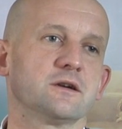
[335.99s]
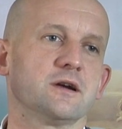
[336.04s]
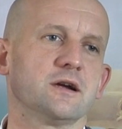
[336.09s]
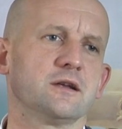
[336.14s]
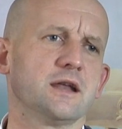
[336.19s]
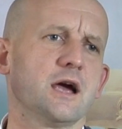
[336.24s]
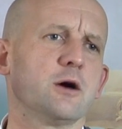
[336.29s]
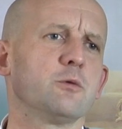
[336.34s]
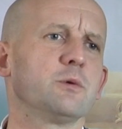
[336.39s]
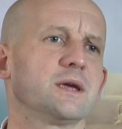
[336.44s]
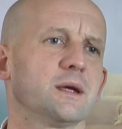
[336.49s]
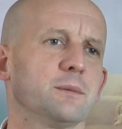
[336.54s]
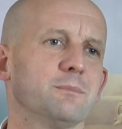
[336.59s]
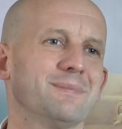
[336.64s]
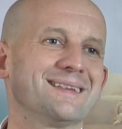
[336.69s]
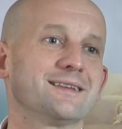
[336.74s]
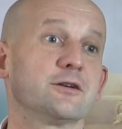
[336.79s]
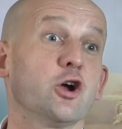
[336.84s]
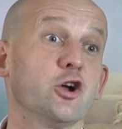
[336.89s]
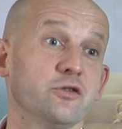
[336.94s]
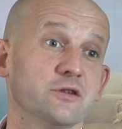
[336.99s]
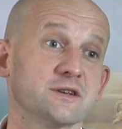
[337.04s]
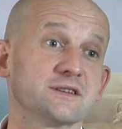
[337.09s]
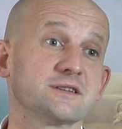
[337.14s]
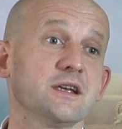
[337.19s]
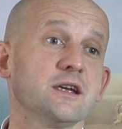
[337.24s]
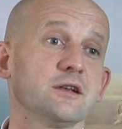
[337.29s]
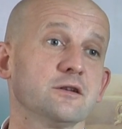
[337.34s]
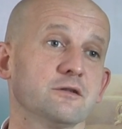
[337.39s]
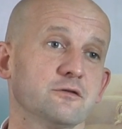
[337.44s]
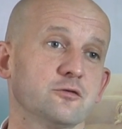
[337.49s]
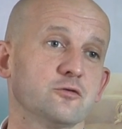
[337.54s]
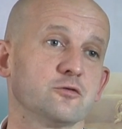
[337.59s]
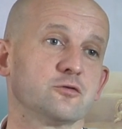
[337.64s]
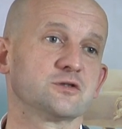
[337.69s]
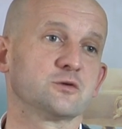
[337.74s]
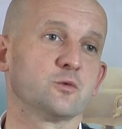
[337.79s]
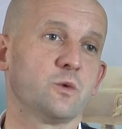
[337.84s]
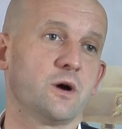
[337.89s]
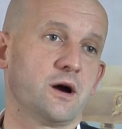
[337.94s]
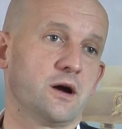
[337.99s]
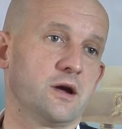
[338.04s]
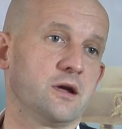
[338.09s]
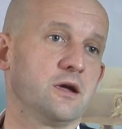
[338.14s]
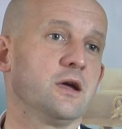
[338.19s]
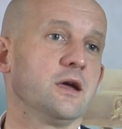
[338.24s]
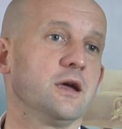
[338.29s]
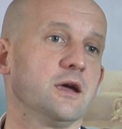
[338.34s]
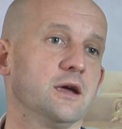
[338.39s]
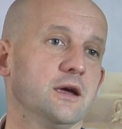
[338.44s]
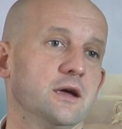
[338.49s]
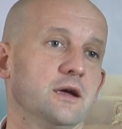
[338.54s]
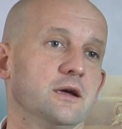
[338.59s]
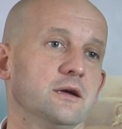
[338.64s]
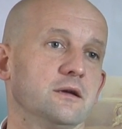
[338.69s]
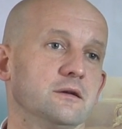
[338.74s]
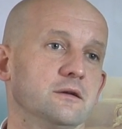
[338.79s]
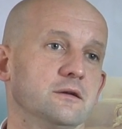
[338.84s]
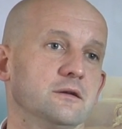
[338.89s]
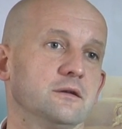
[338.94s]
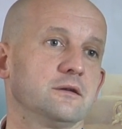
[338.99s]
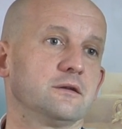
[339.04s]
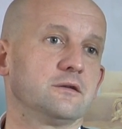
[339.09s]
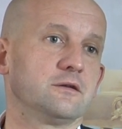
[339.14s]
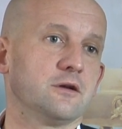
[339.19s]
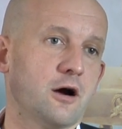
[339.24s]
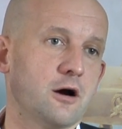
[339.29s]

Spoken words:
And now we can better understand, of course, why the